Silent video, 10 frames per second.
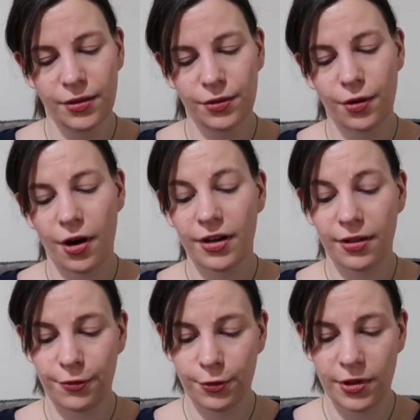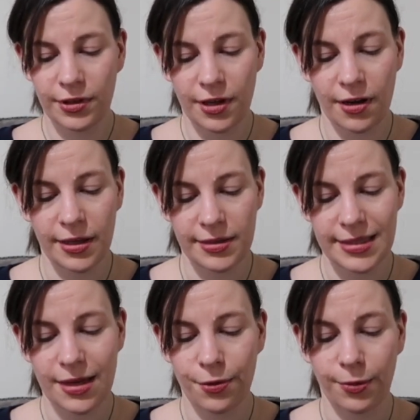grown in the Falkland Islands,
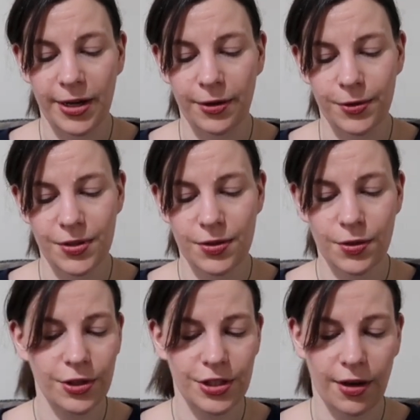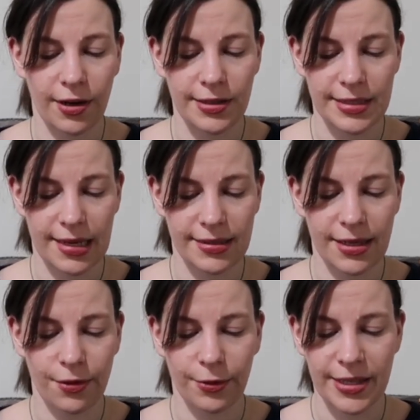South Wales, the Scottish Highlands and
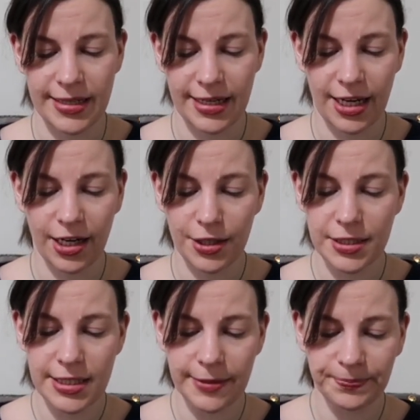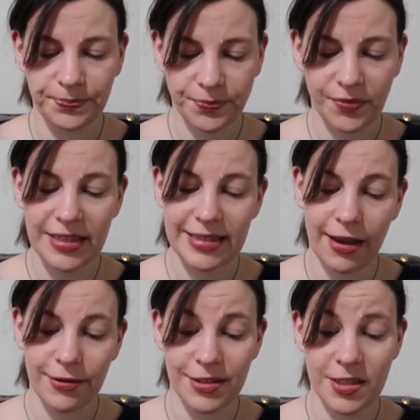South West England.
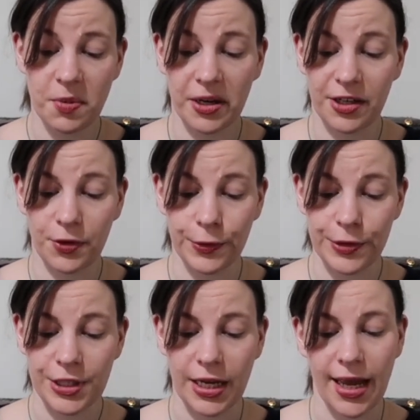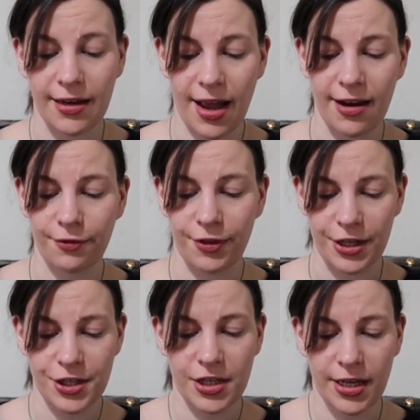Scoured and spun in Yorkshire and hand
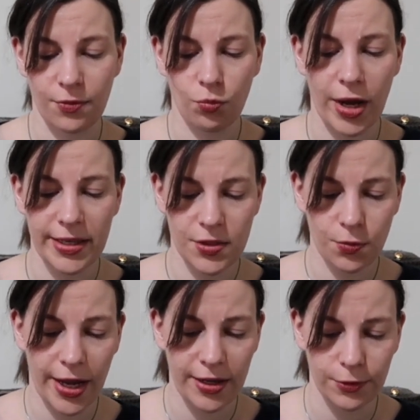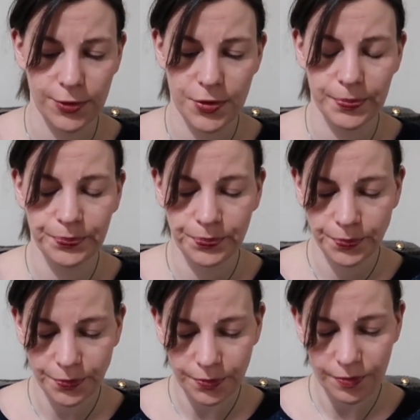finished in West Wales.
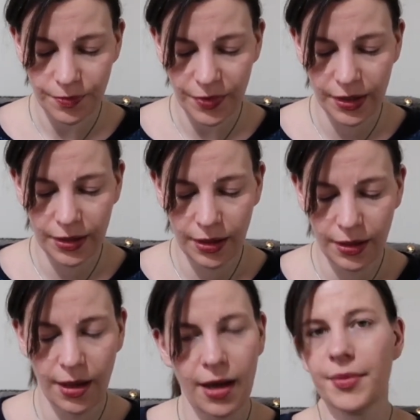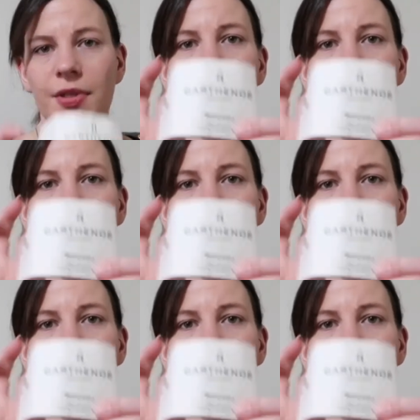So